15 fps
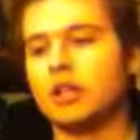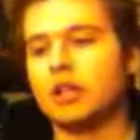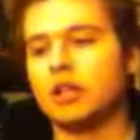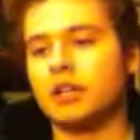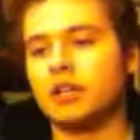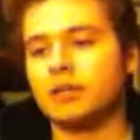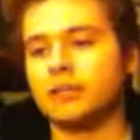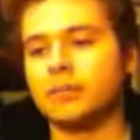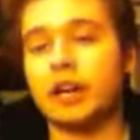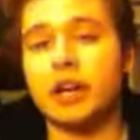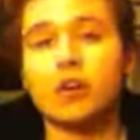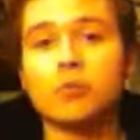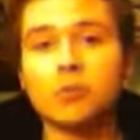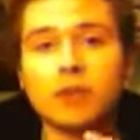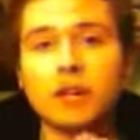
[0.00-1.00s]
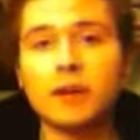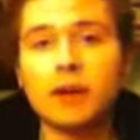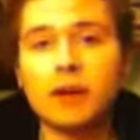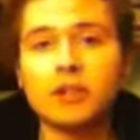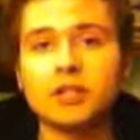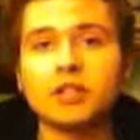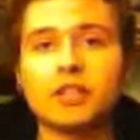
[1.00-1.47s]
I don't play
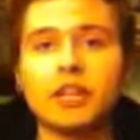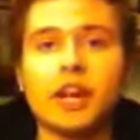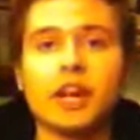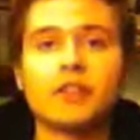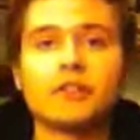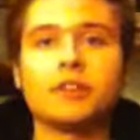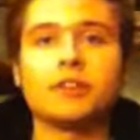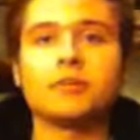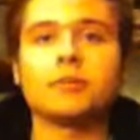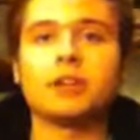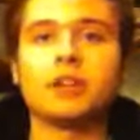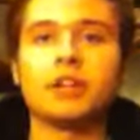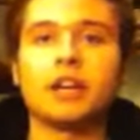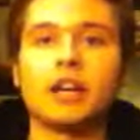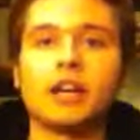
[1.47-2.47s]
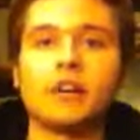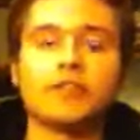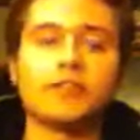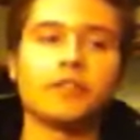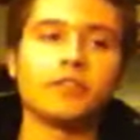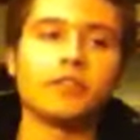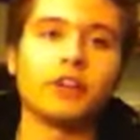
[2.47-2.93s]
Magic the Gathering, but I
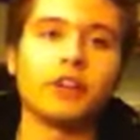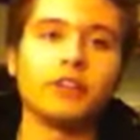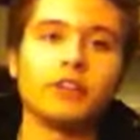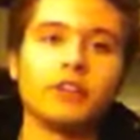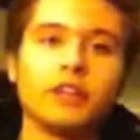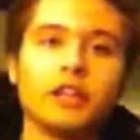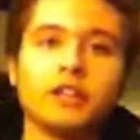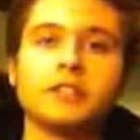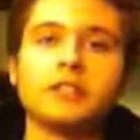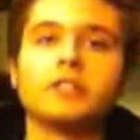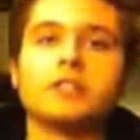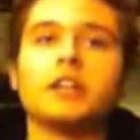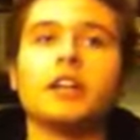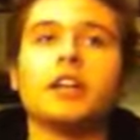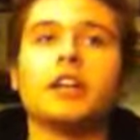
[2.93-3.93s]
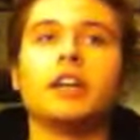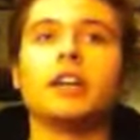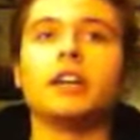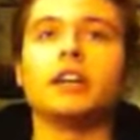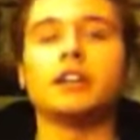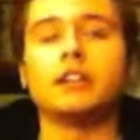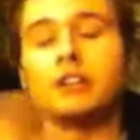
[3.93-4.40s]
have a friend who does,
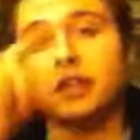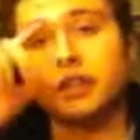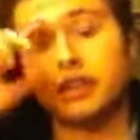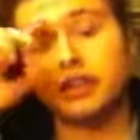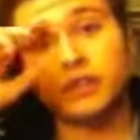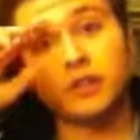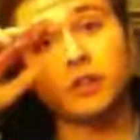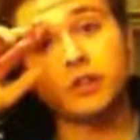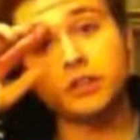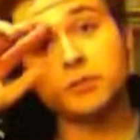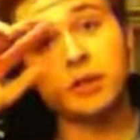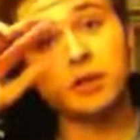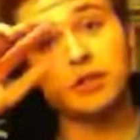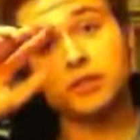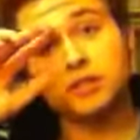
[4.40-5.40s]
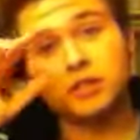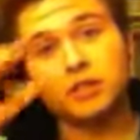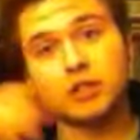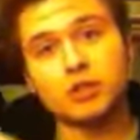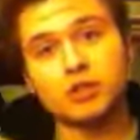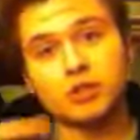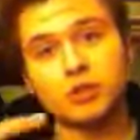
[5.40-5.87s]
and he always mentions
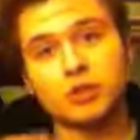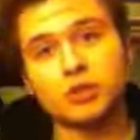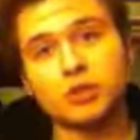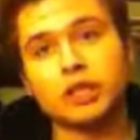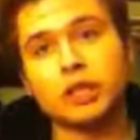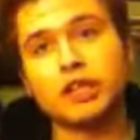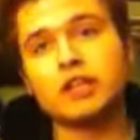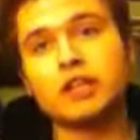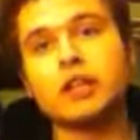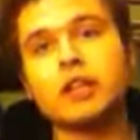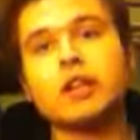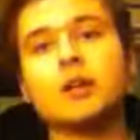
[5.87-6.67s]
a control deck.